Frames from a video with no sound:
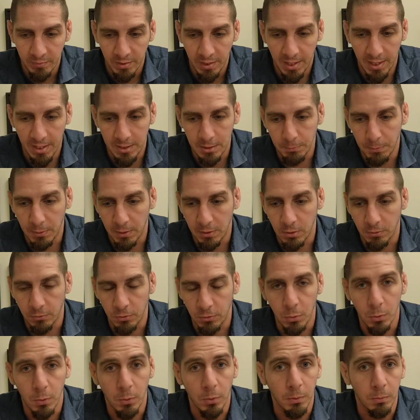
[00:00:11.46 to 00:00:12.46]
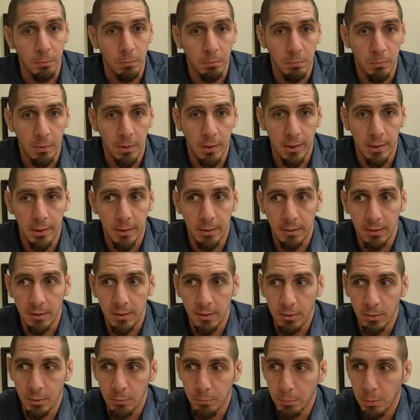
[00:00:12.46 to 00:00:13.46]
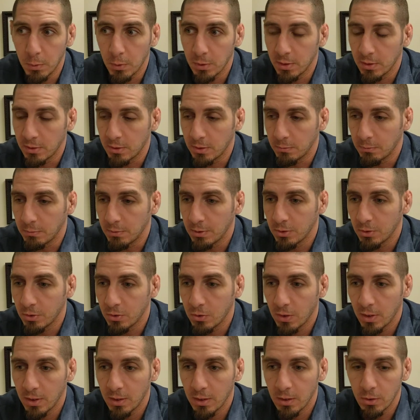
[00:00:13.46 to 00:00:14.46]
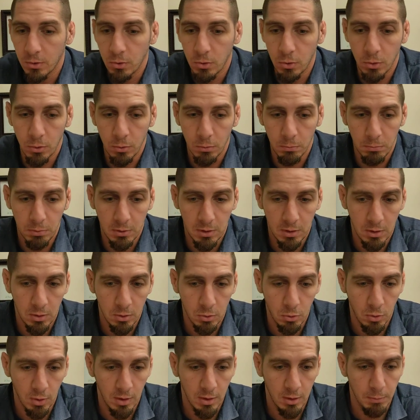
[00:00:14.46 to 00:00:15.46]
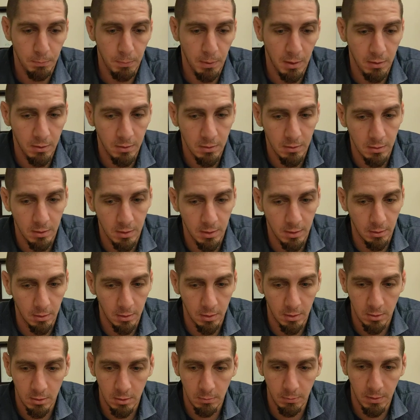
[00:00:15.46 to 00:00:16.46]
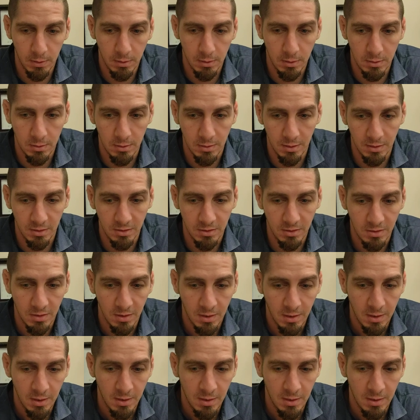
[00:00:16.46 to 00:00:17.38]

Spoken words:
aspects of school. I think it's important as an administrator to be transparent and honest about these things,